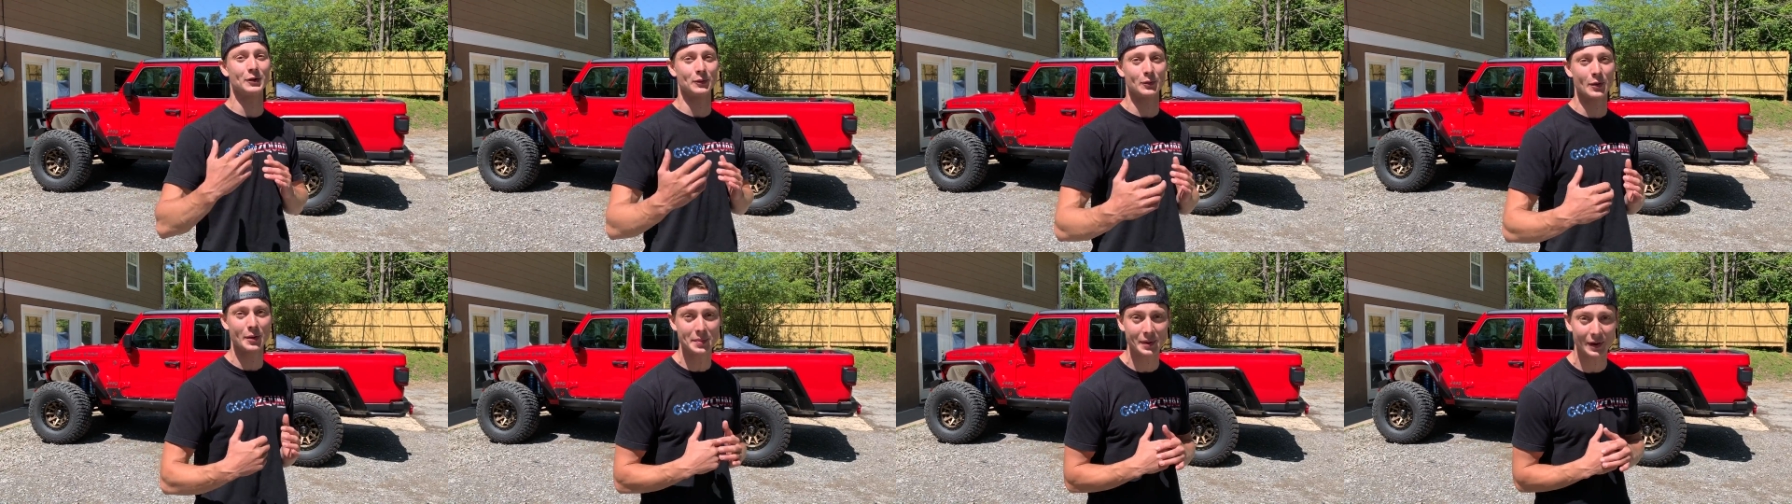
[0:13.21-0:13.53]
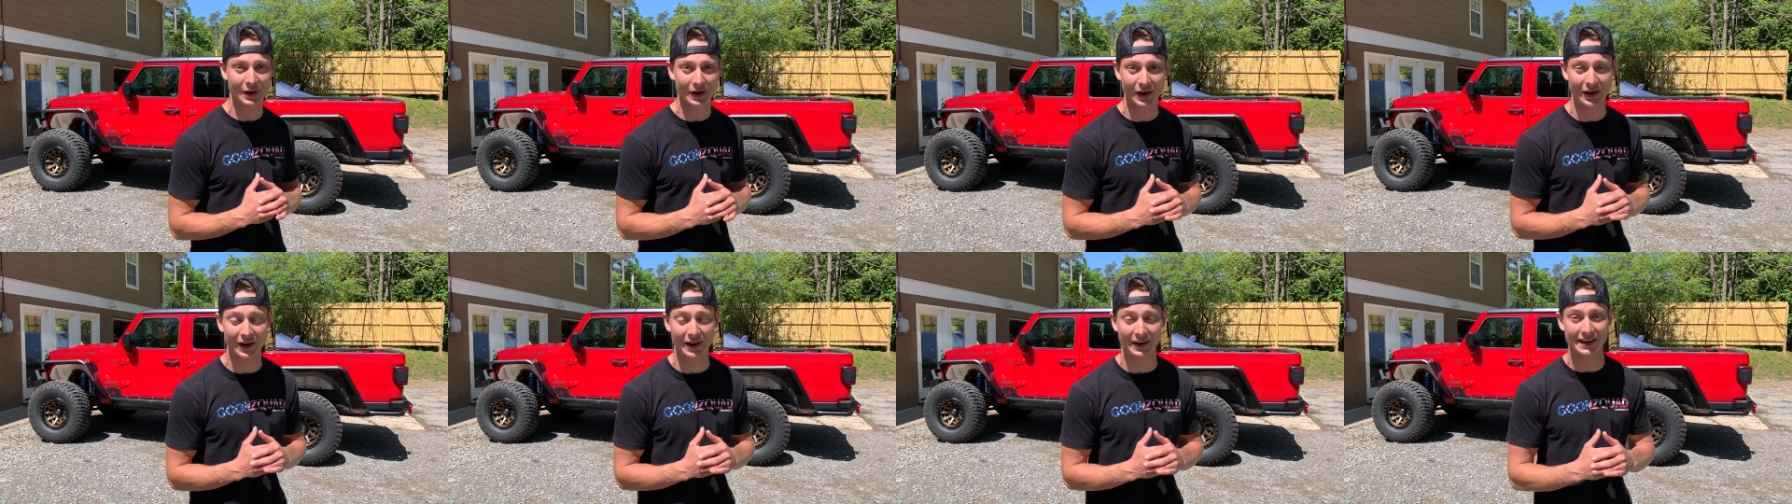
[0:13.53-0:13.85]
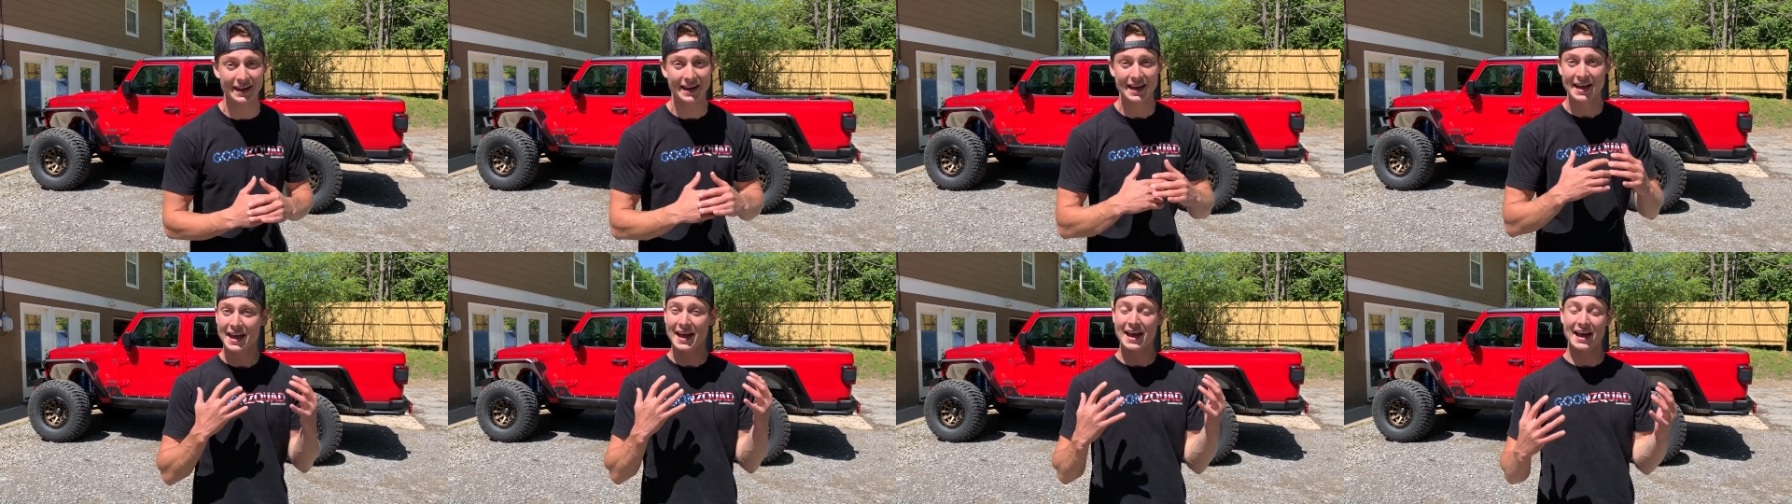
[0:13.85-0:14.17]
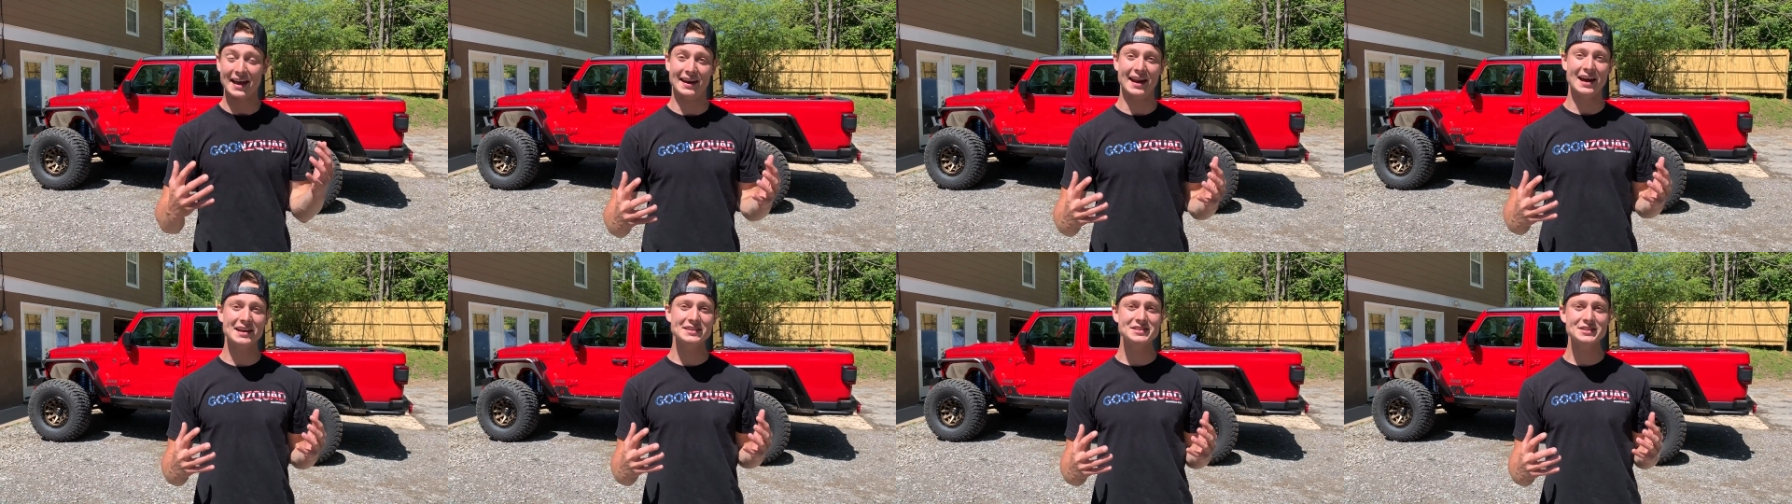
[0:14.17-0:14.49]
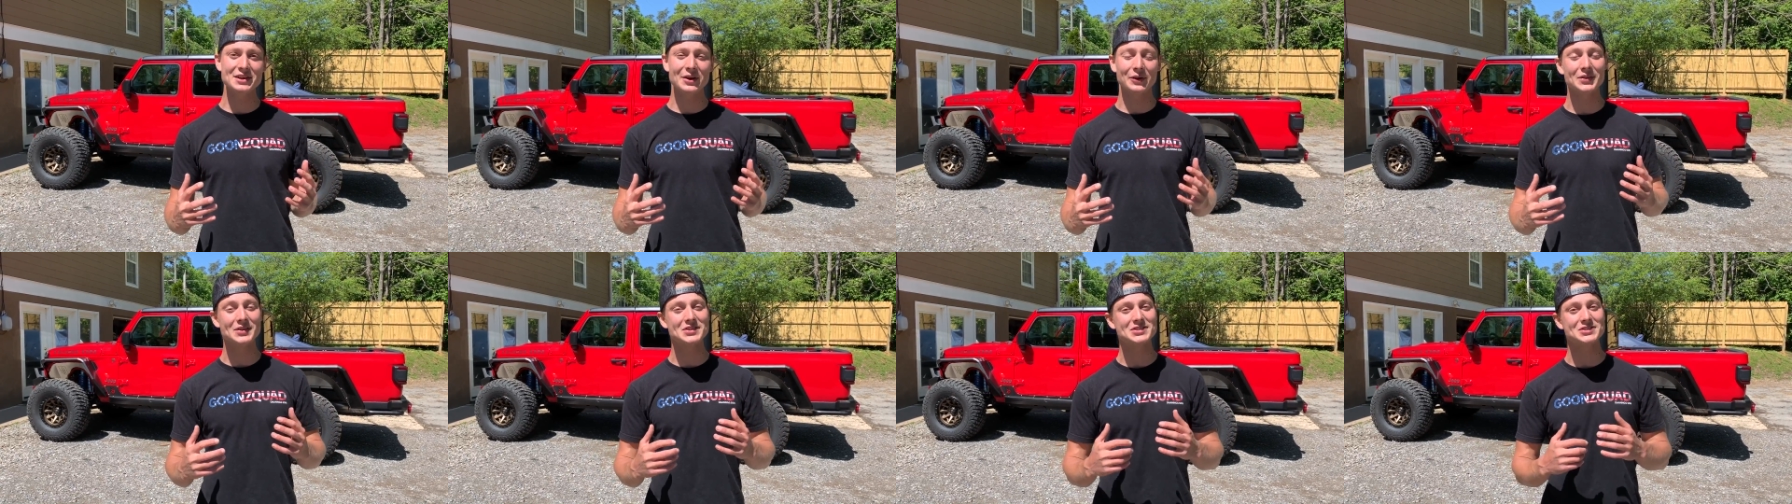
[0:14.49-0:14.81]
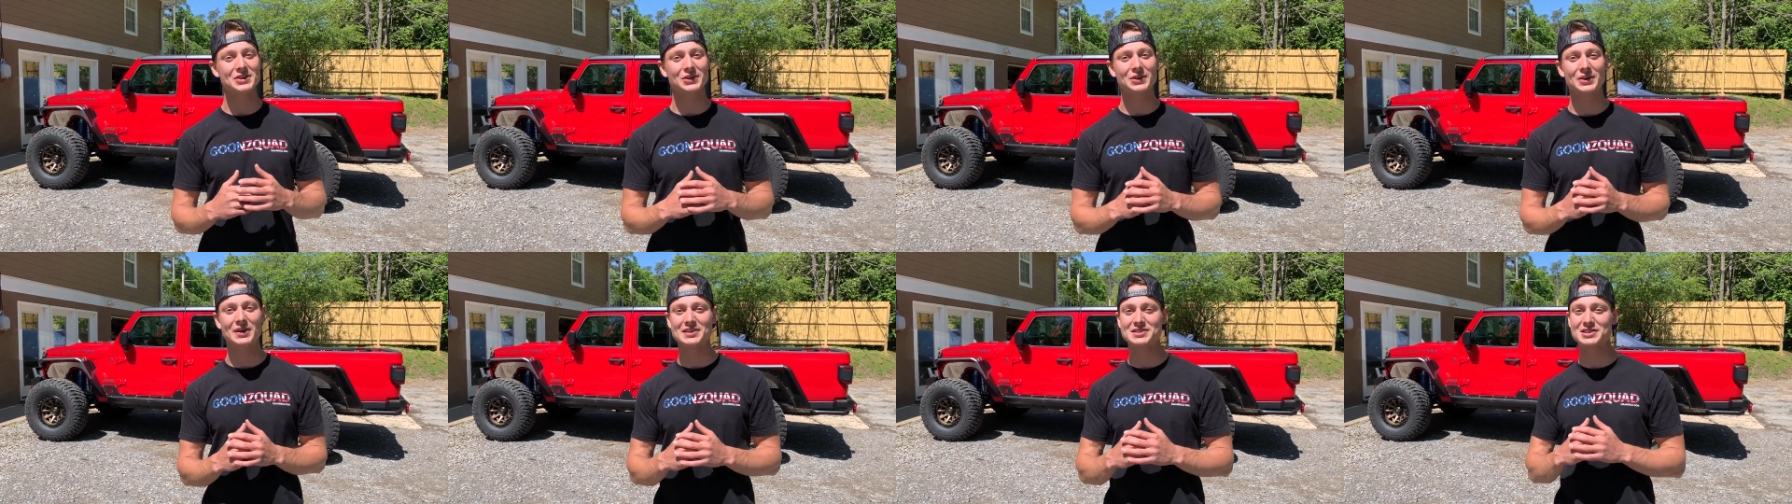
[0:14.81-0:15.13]
Rubicon, and as you know, this
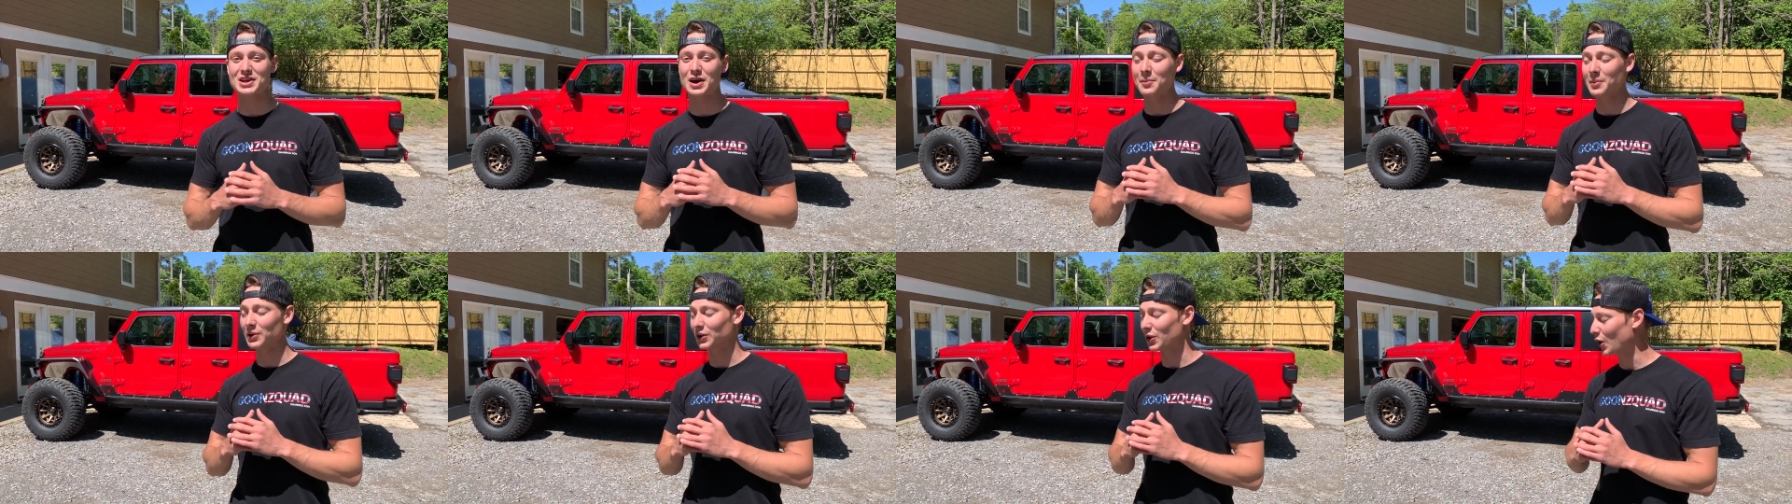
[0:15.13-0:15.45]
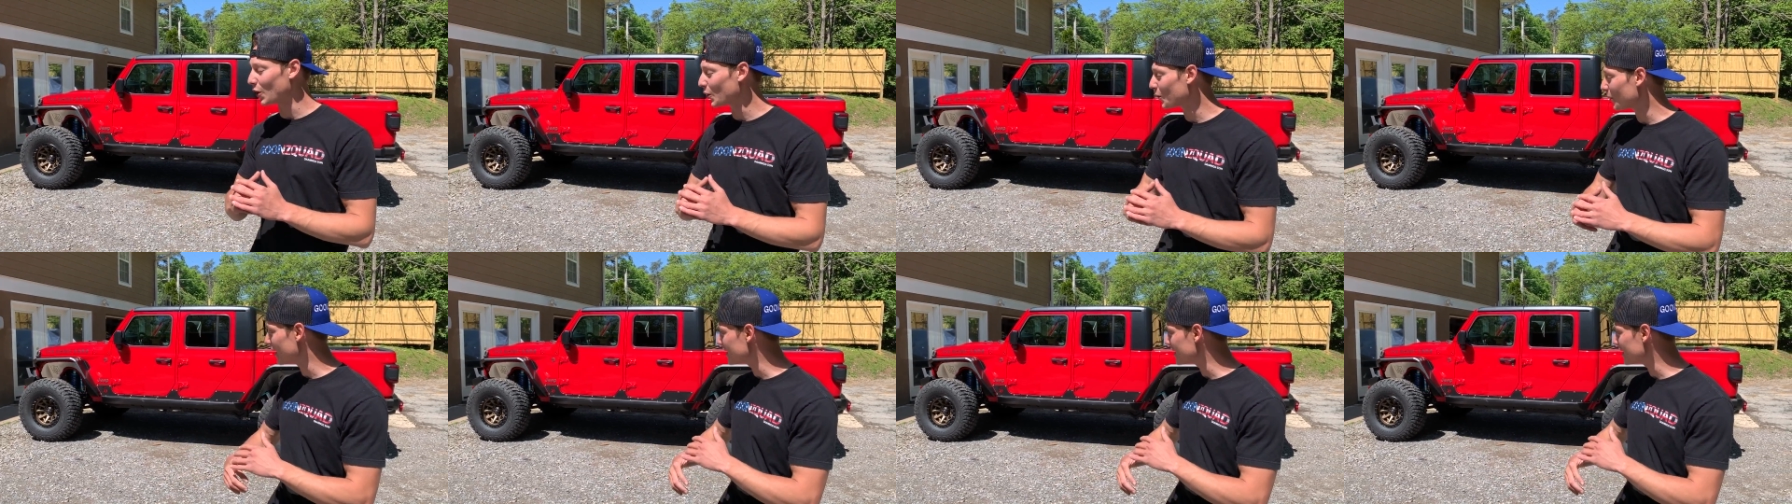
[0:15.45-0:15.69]
sucker has come a long